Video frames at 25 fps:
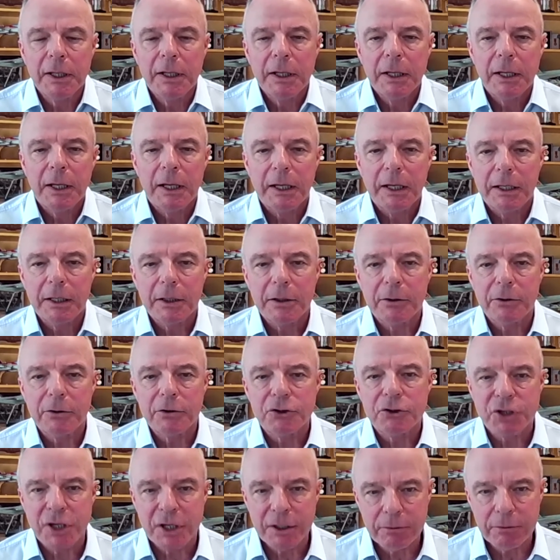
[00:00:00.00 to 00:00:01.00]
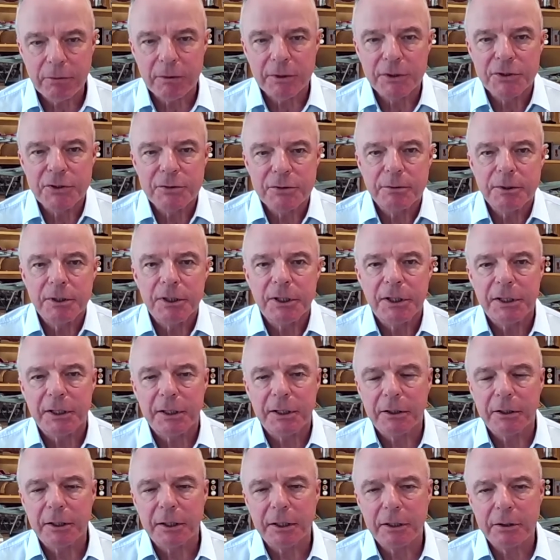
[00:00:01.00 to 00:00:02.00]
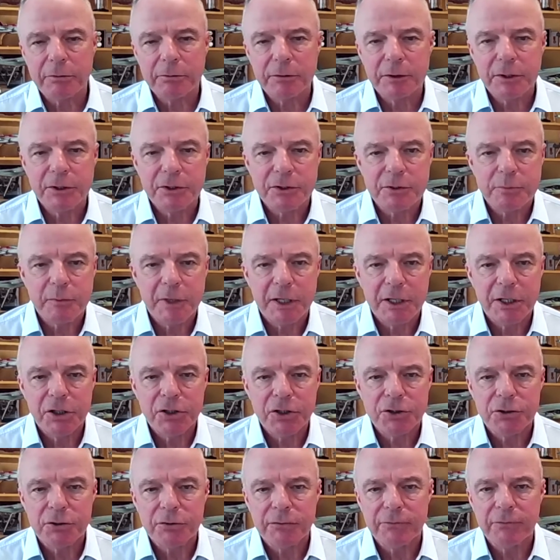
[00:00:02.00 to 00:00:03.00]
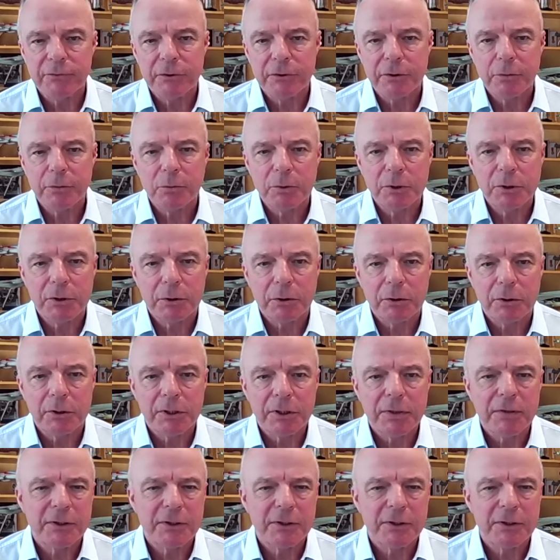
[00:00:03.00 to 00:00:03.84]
And generally speaking, our country has managed it very well.